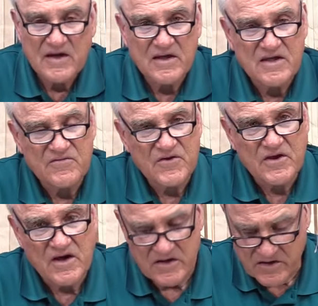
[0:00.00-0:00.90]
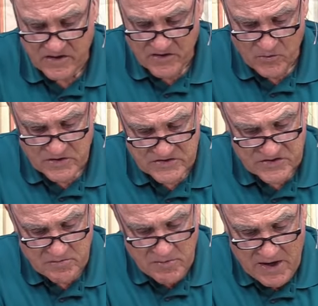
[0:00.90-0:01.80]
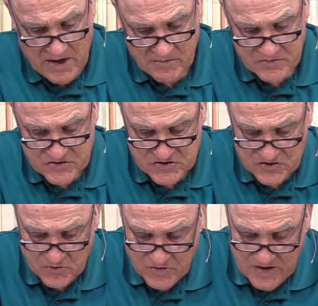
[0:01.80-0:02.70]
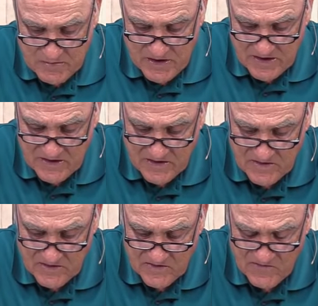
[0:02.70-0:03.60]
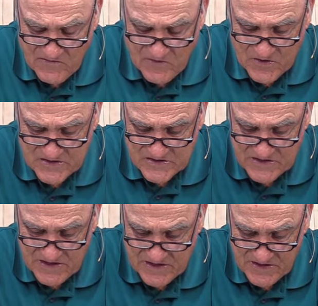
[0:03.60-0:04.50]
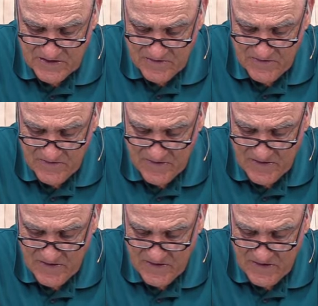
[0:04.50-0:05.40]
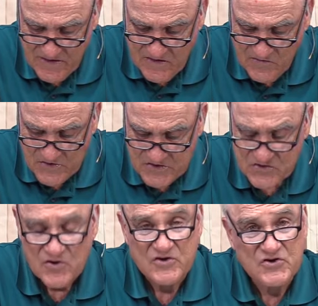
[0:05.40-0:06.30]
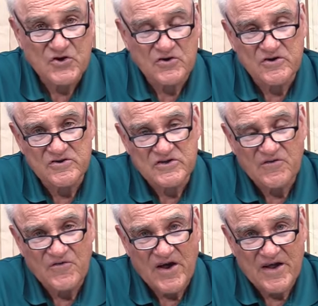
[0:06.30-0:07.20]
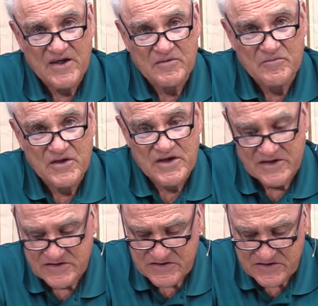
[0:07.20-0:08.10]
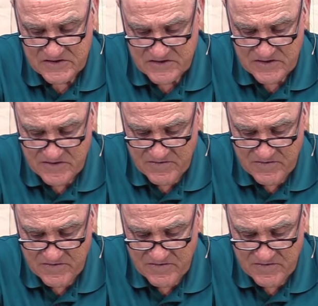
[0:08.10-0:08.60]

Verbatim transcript: Even uglier was the mob screaming for his death, for his torture. Crucify him, they insisted.